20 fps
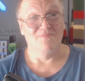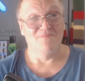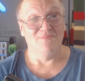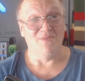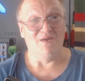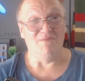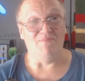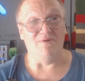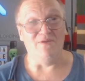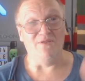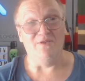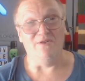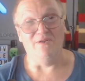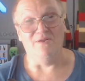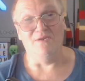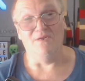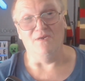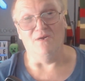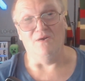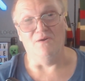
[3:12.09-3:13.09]
But there
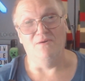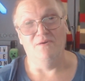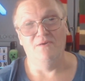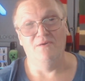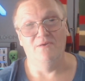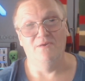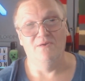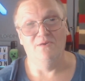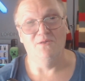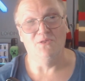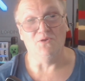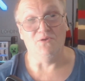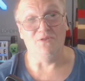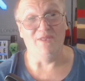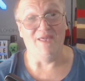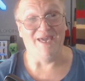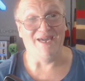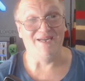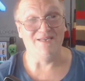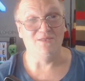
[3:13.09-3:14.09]
you go. So
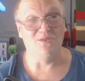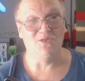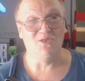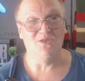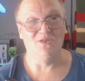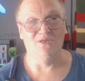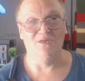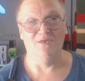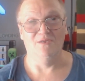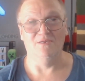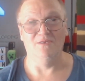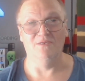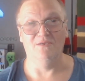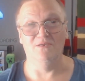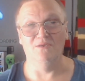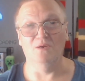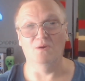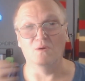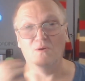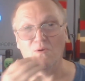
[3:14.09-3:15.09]
that's
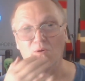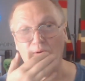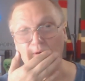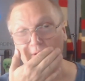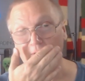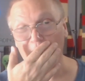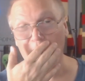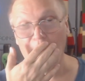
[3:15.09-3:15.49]
no